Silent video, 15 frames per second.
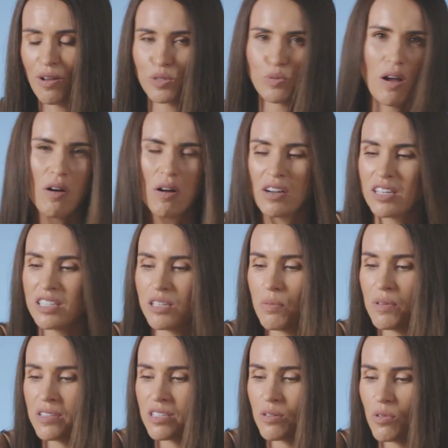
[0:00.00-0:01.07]
as well. I'm gonna dip
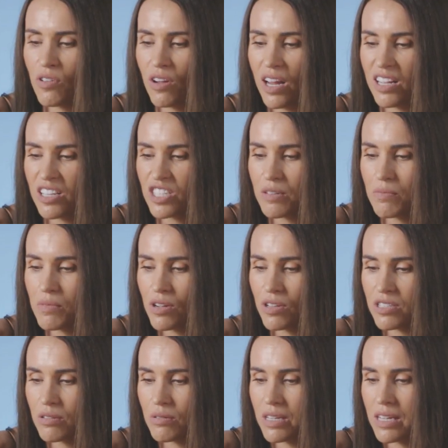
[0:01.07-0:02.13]
into, we've got like a
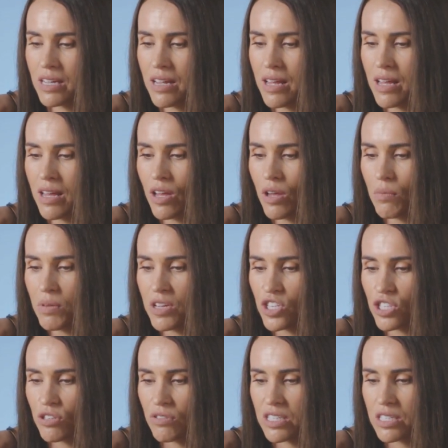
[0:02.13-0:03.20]
tomato-y
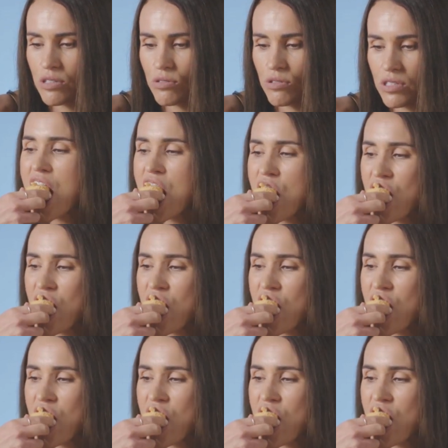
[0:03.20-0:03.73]
pizza sauce.